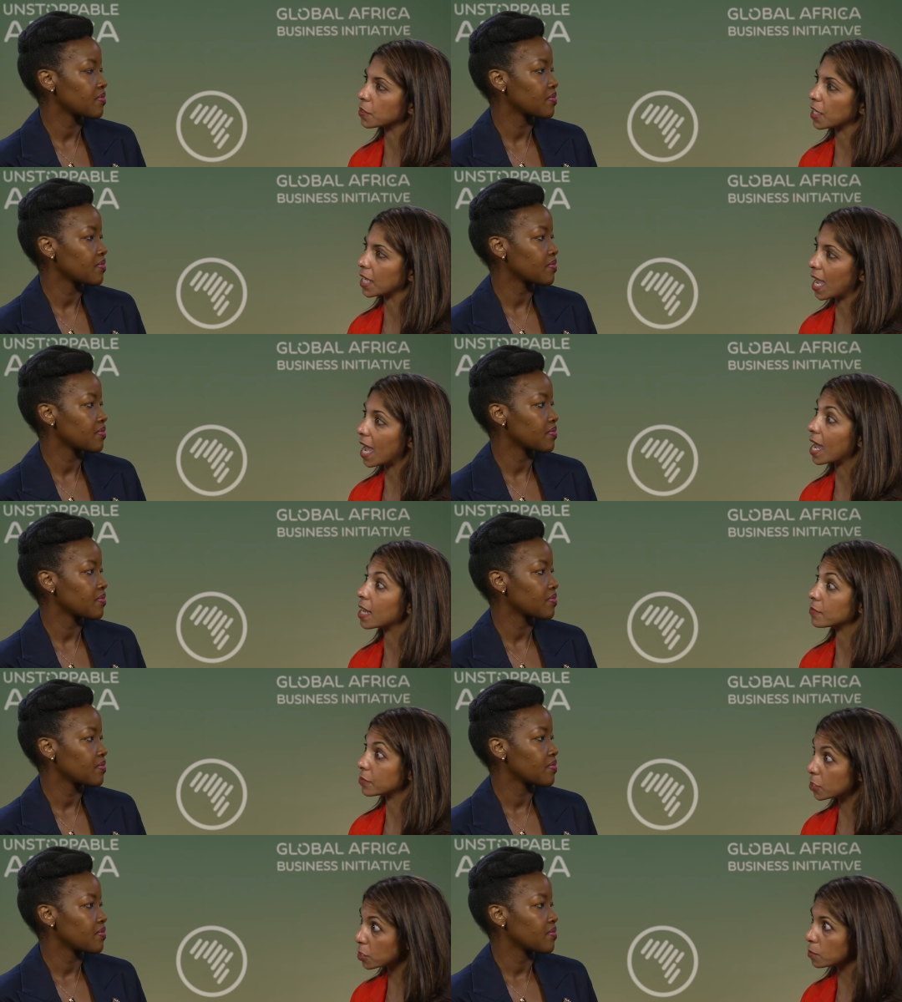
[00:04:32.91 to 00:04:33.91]
Speaker 1: that they
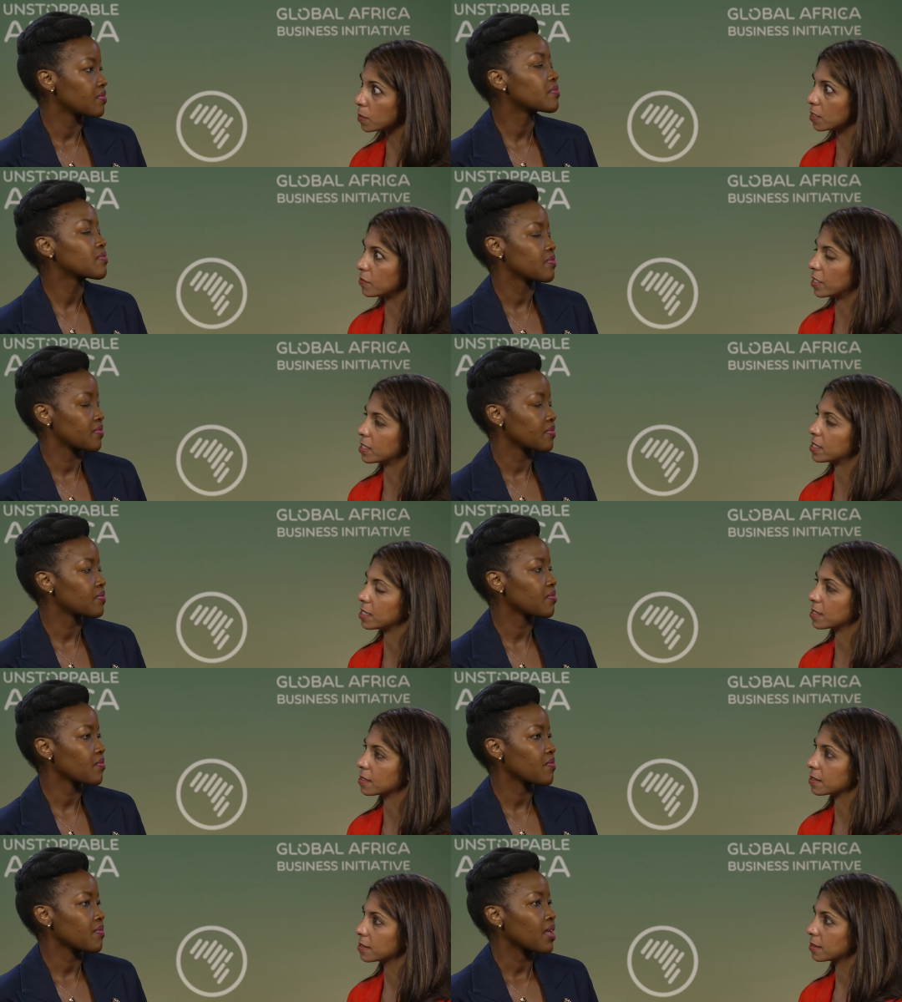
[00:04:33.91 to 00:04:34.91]
have to
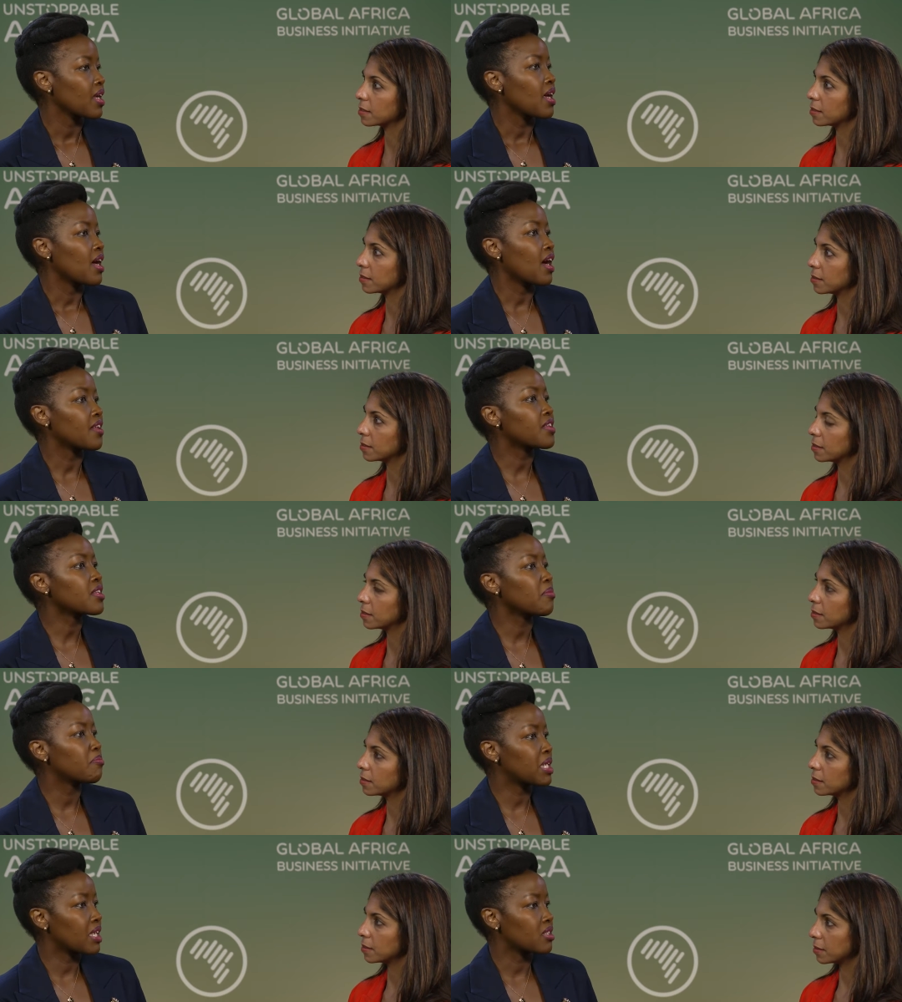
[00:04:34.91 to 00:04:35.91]
investing?
Speaker 2: I think the
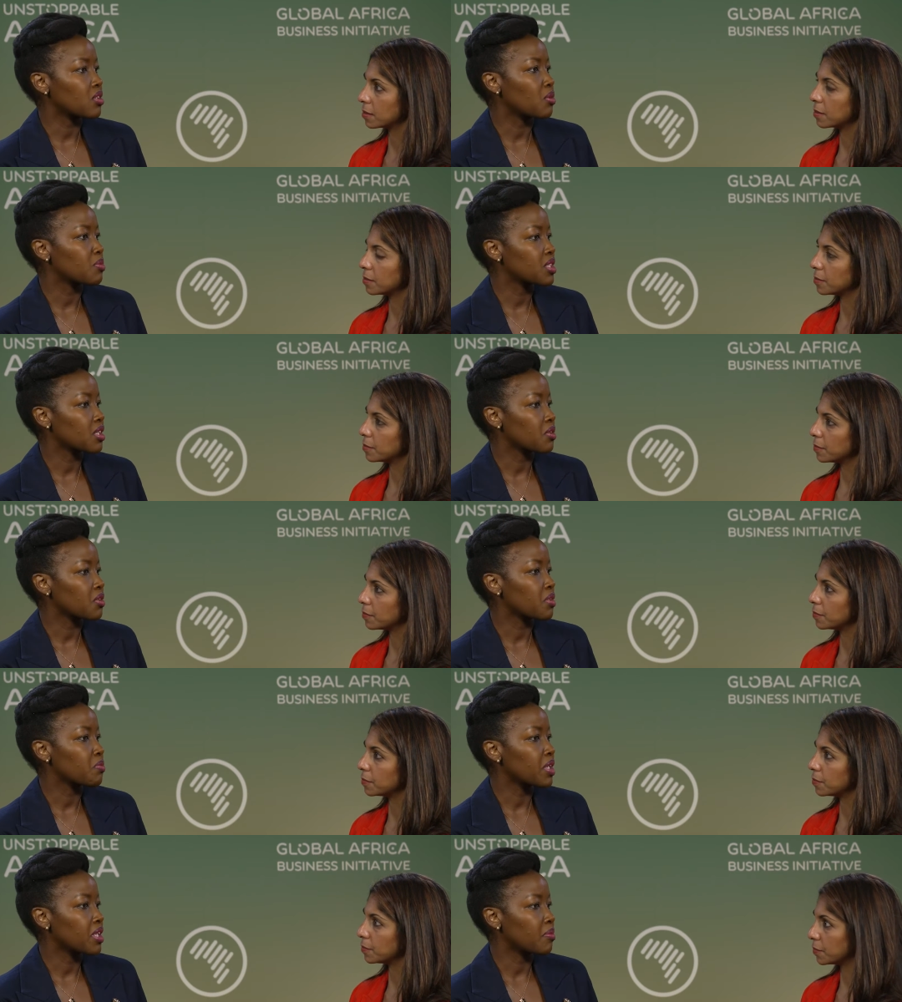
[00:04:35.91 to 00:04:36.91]
biggest obstacle
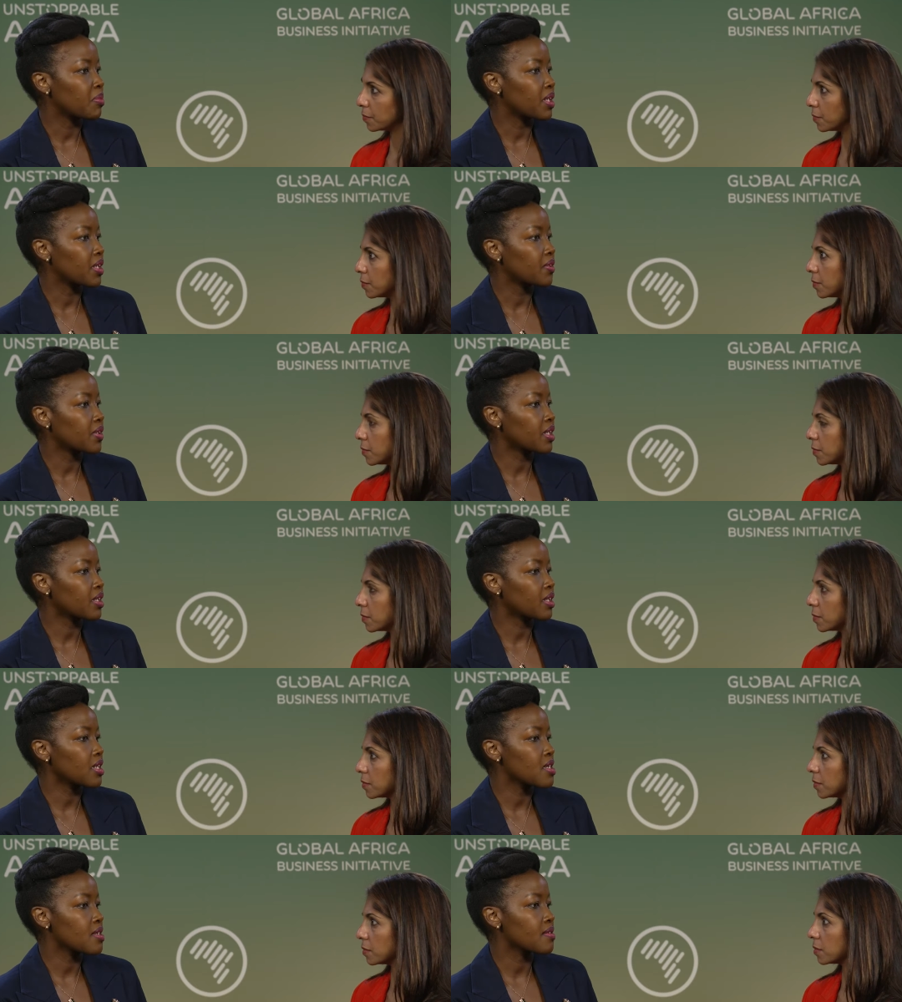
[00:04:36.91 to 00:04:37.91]
that we keep hearing
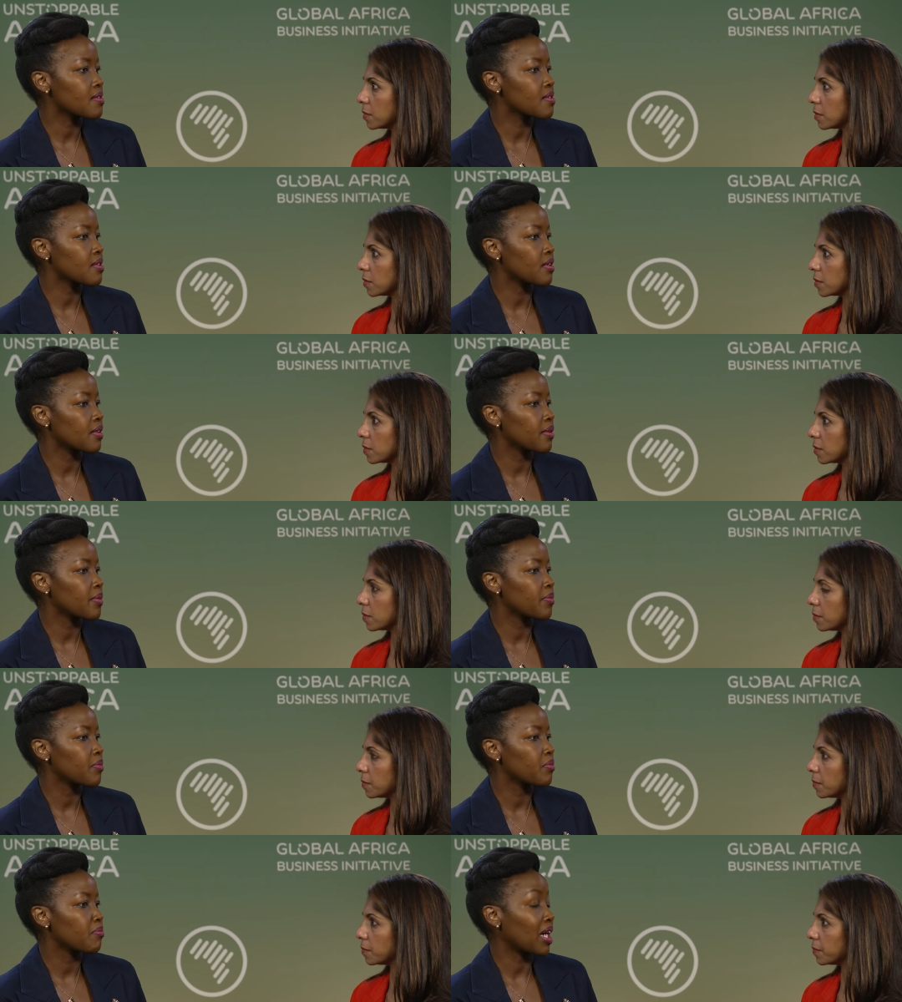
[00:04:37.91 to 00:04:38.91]
is
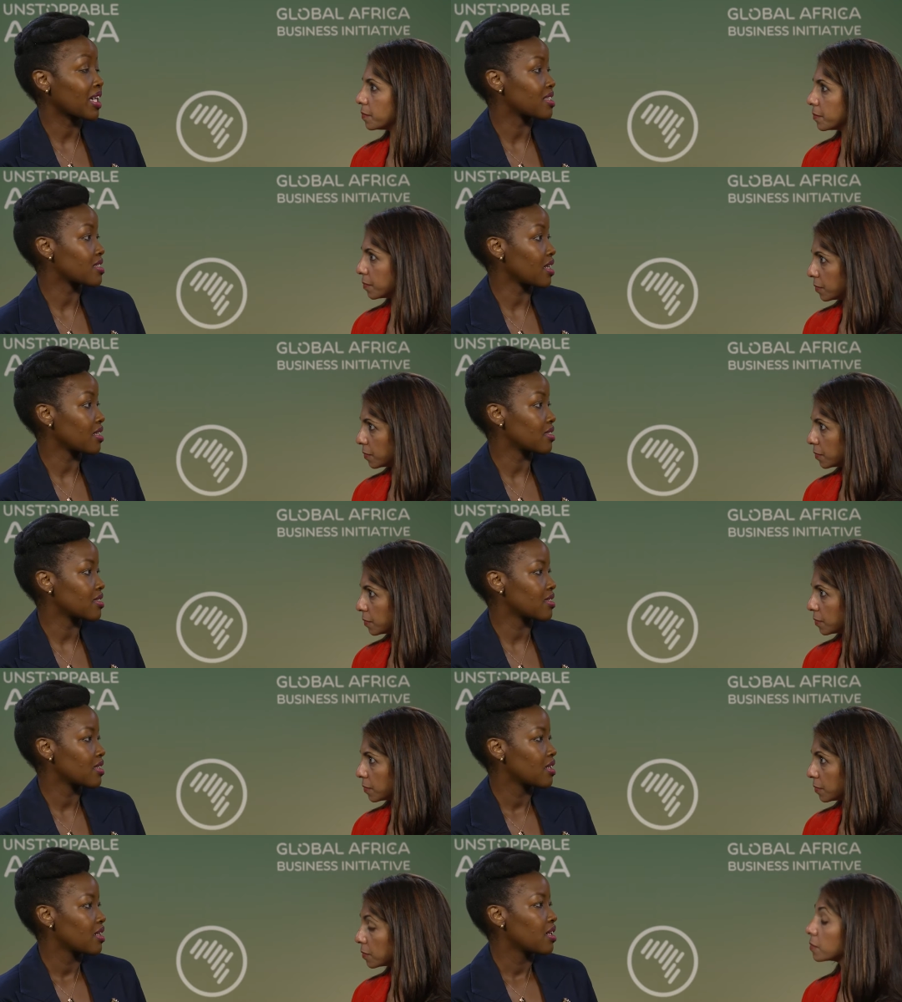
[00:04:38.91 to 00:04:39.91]
um, market size.
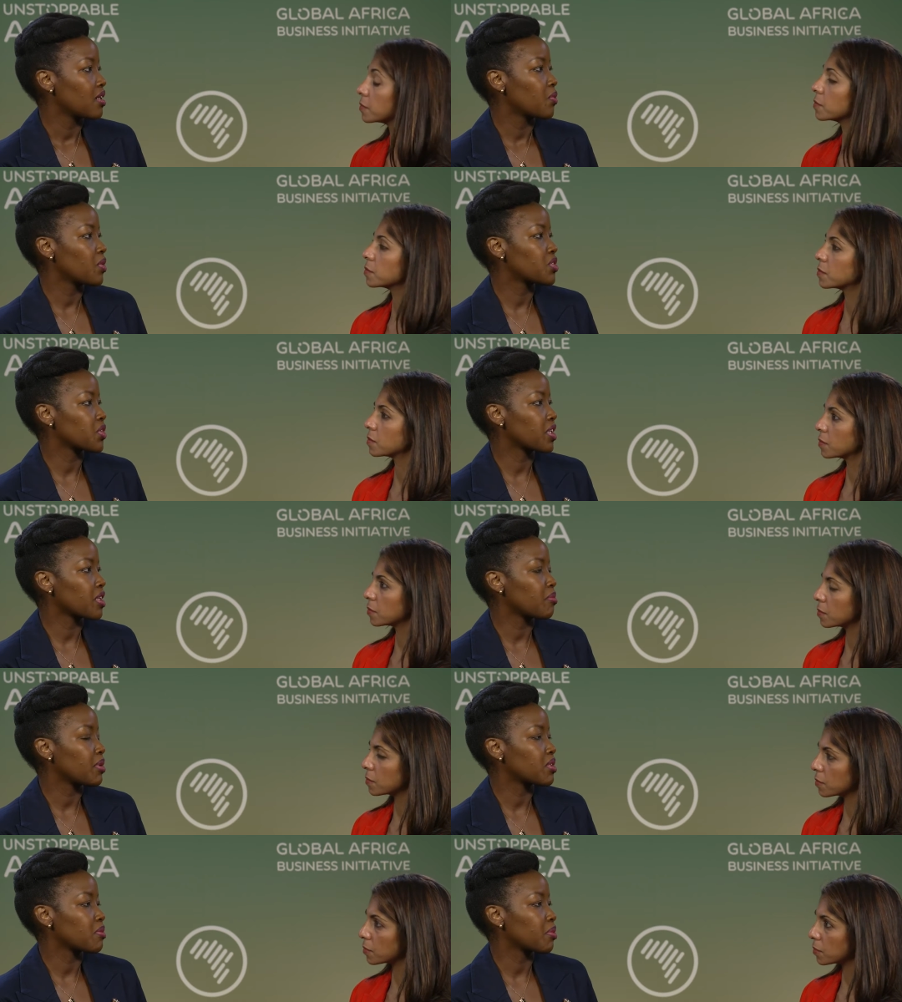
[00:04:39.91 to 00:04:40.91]
We're talking about a